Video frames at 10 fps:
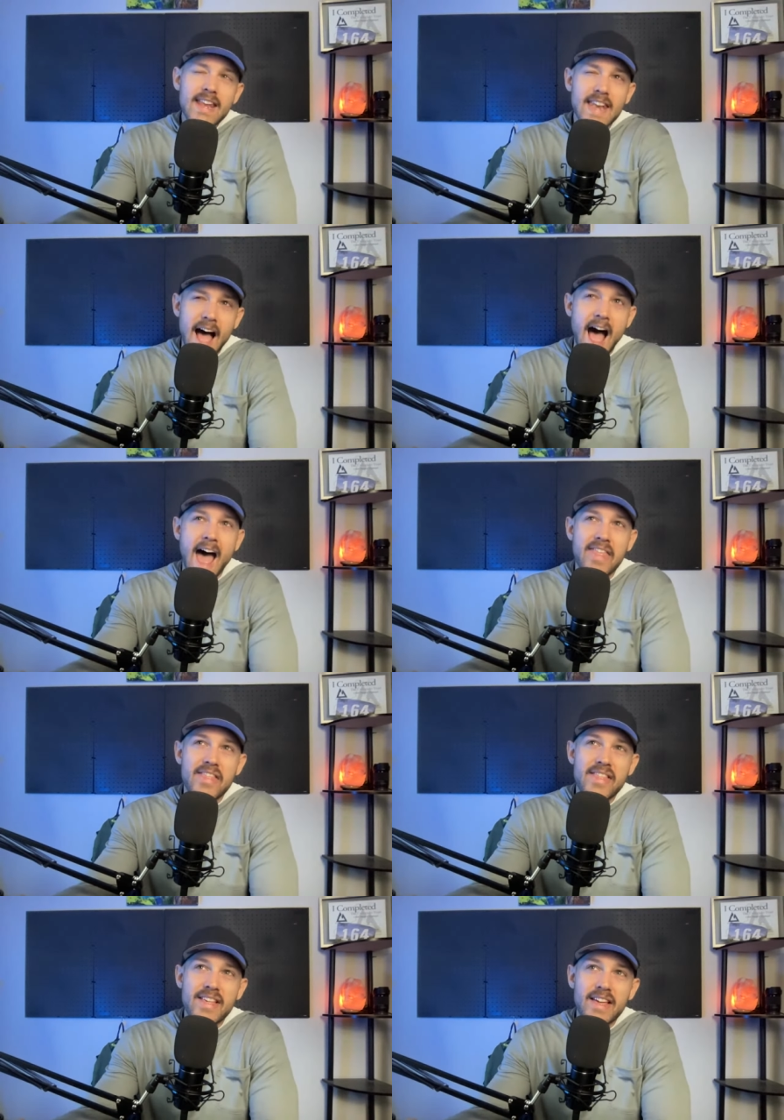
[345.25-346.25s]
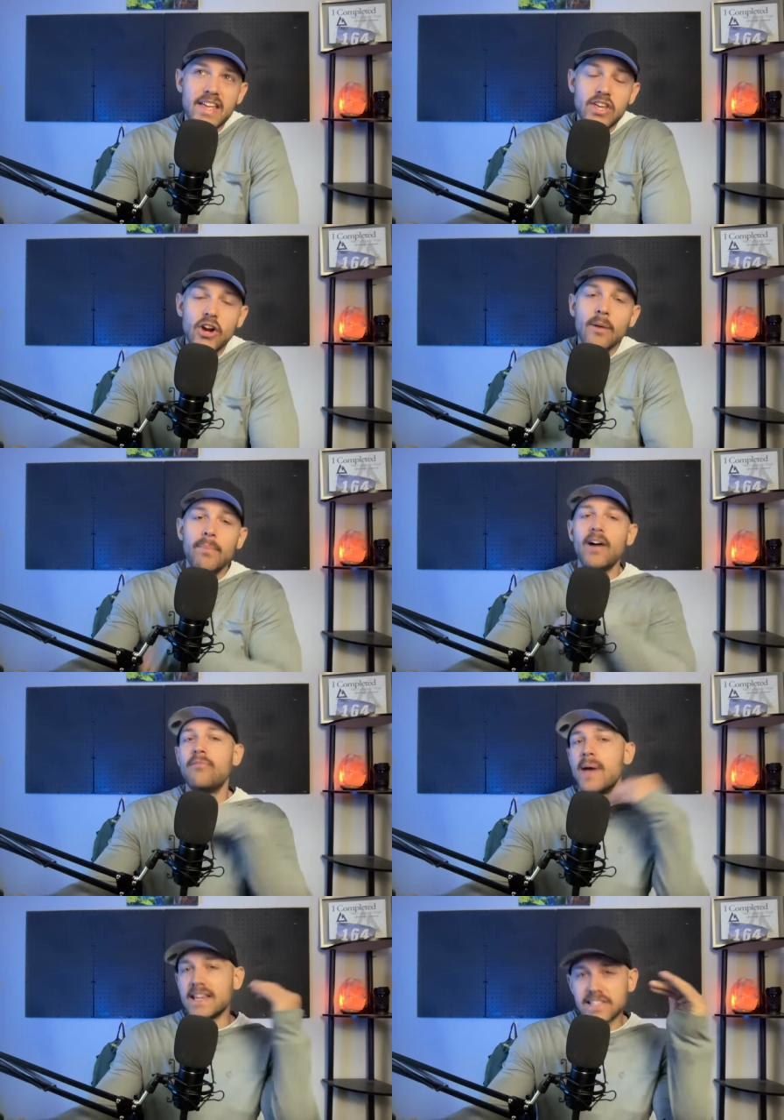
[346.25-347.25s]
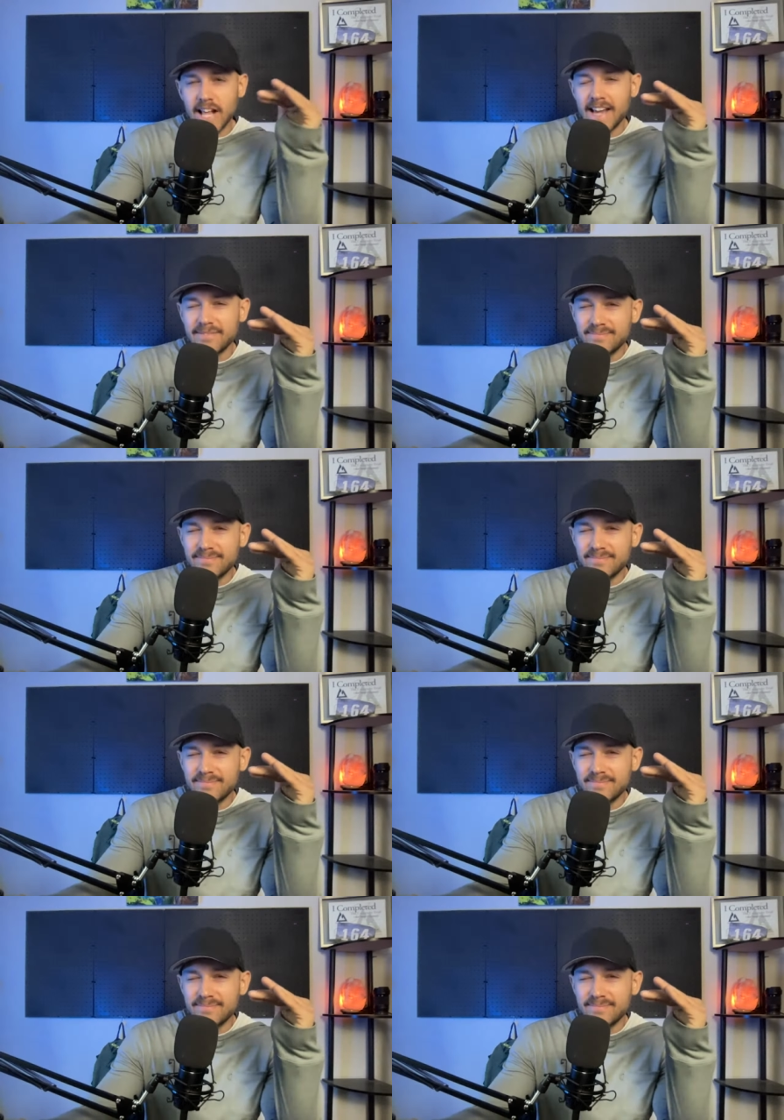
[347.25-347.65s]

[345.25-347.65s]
not, you're above baseline.